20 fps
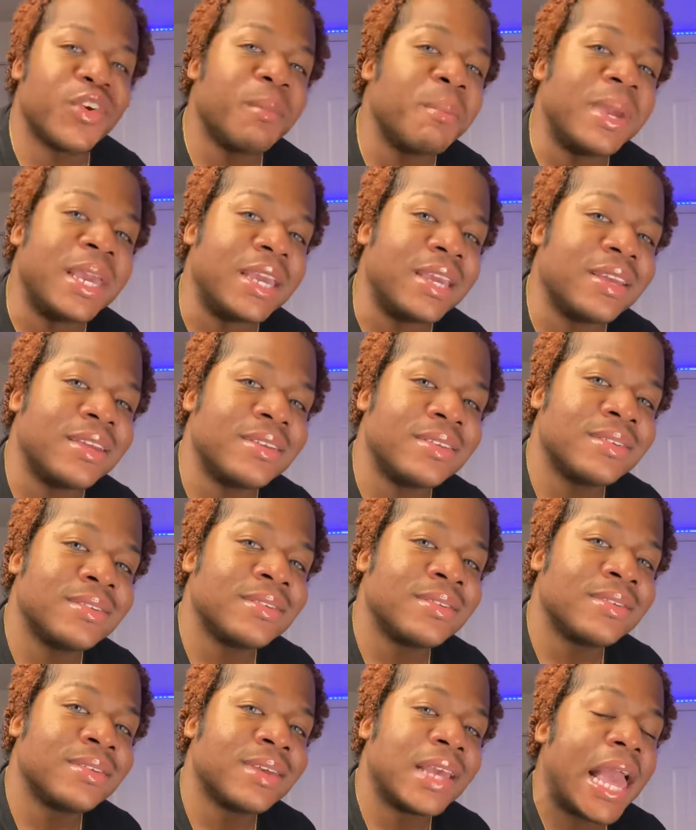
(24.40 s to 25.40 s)
me?
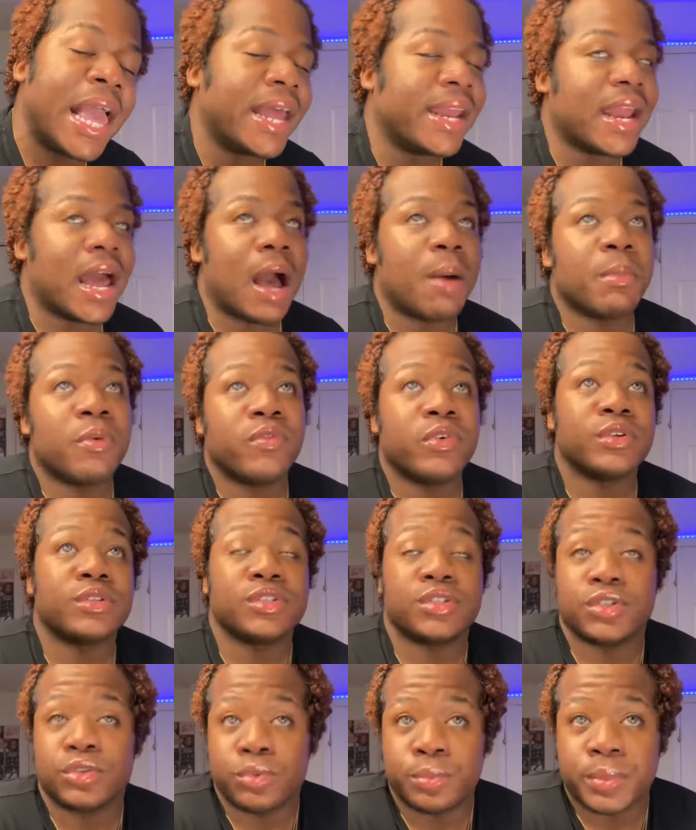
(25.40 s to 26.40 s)
Now, I'ma feel
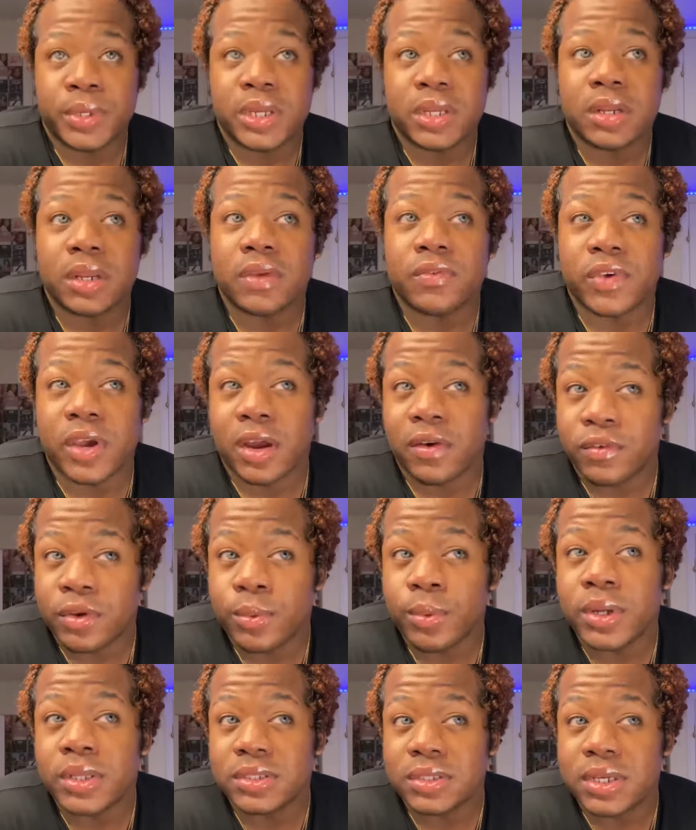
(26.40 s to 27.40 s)
stupid if
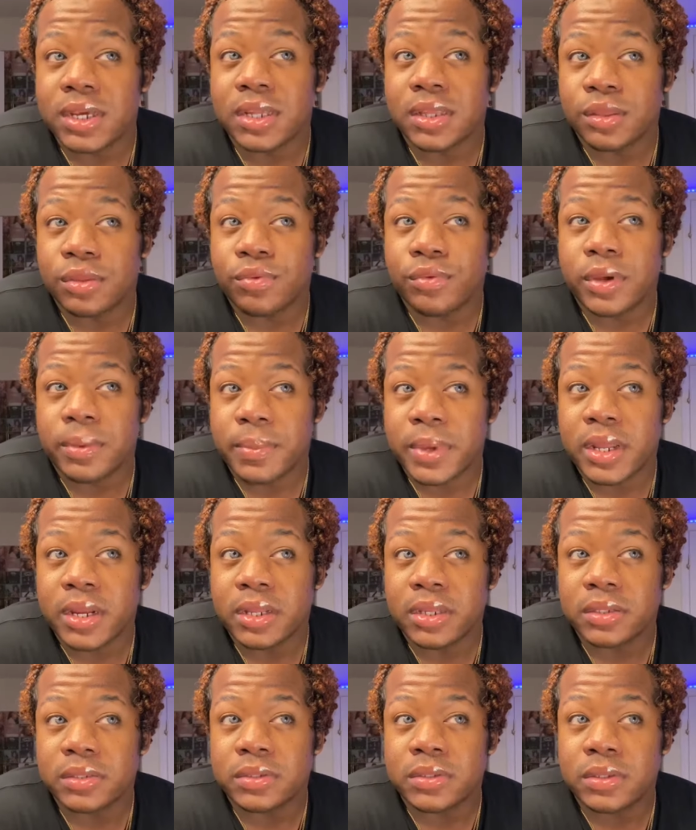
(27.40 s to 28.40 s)
everyone's getting 3
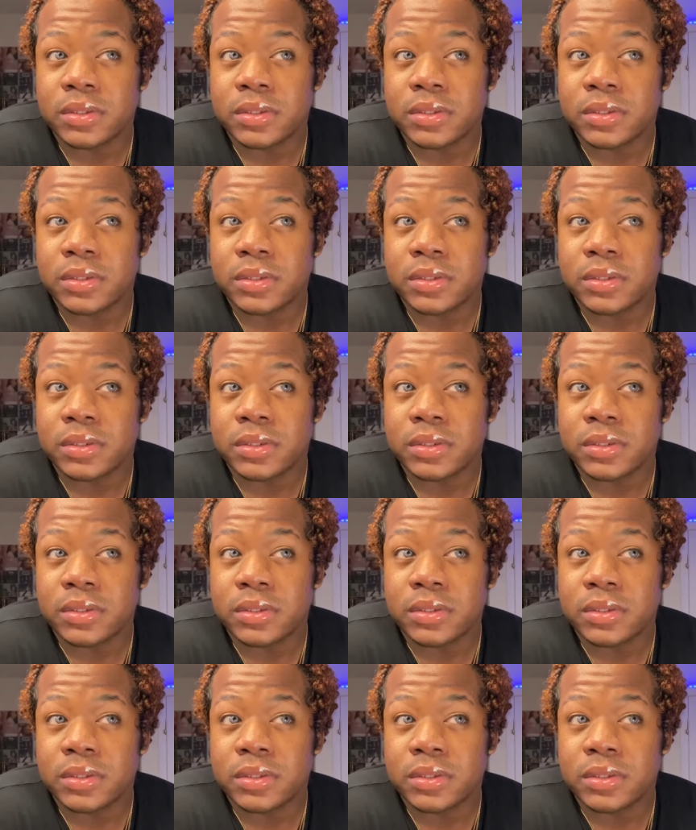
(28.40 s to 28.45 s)
minutes.